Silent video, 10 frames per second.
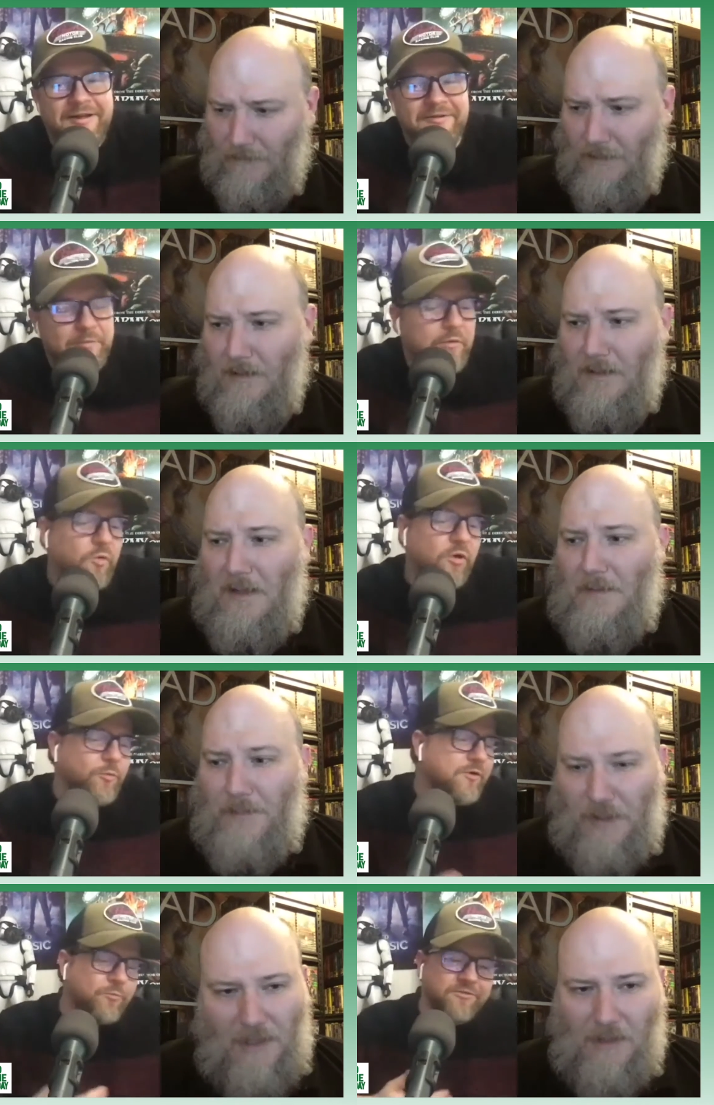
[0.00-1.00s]
Speaker 1: I mean, what, yeah,
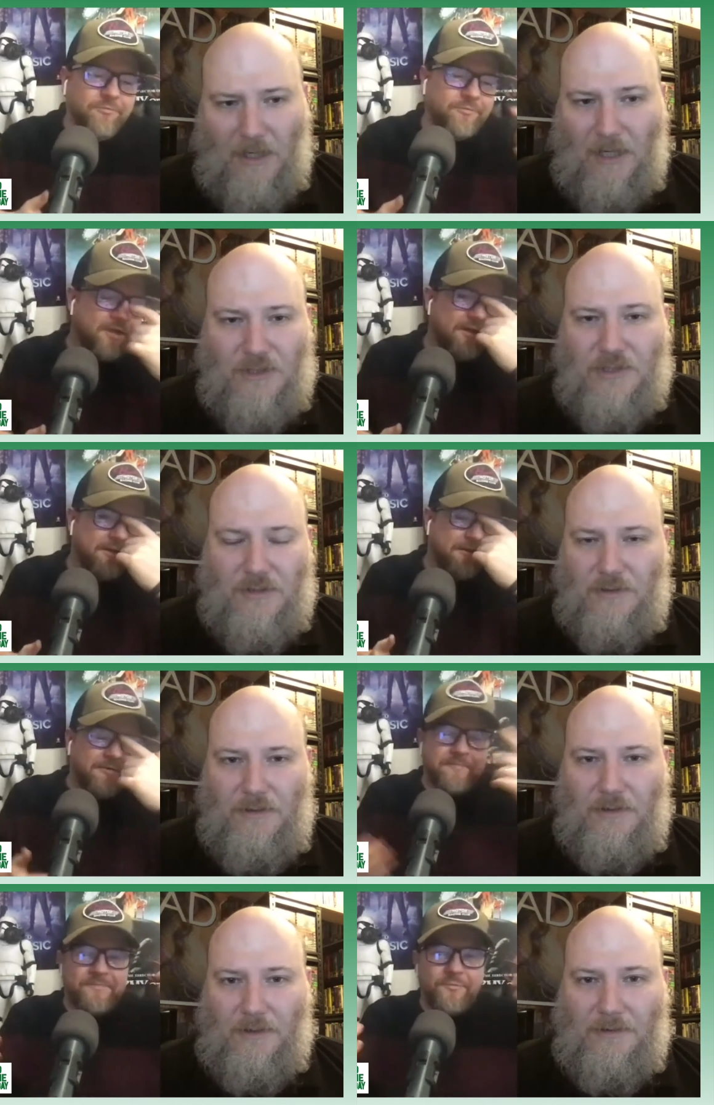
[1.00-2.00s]
what, like, what, I just yeah.
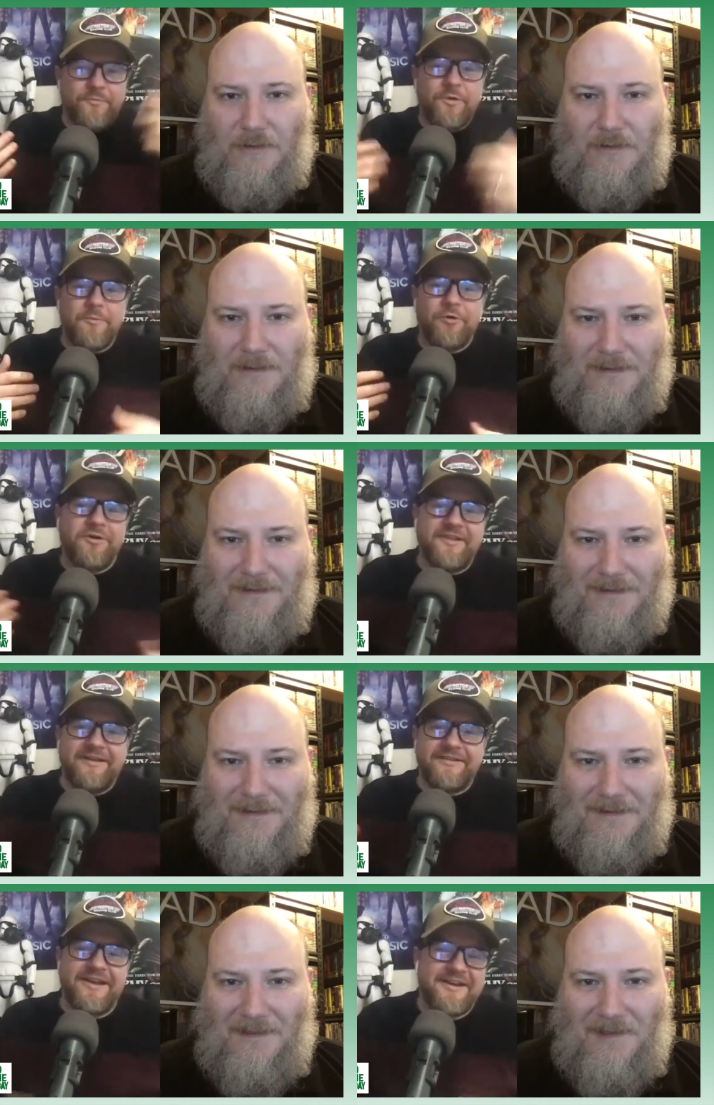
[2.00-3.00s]
what more is
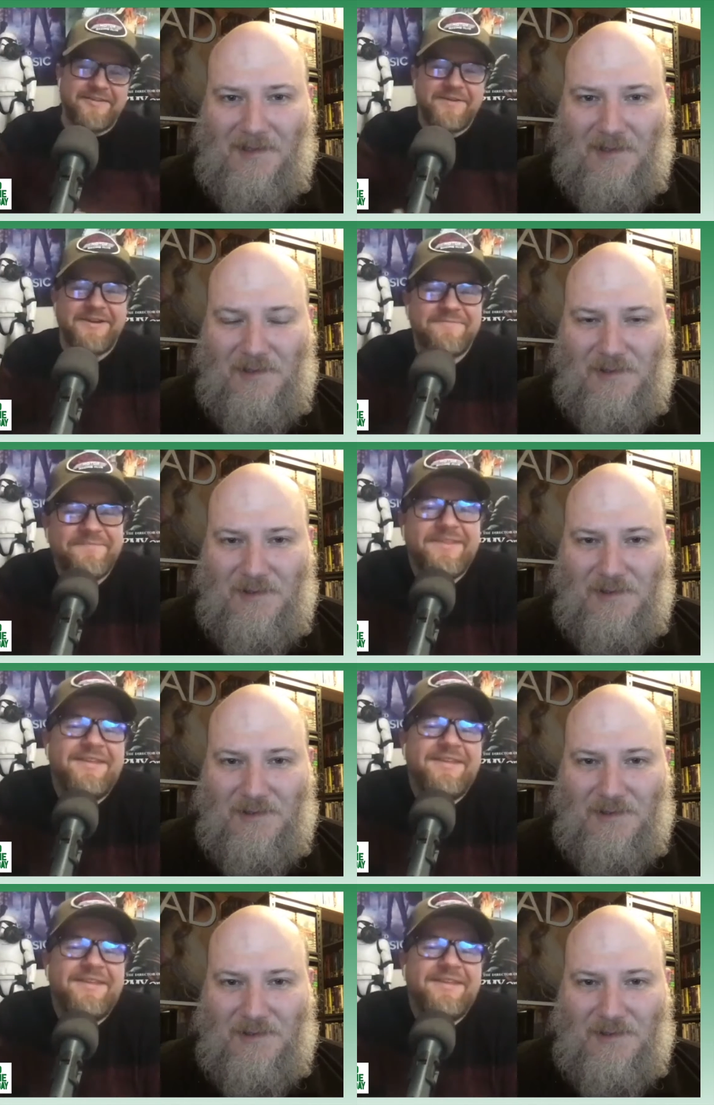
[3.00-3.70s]
there to say? I mean,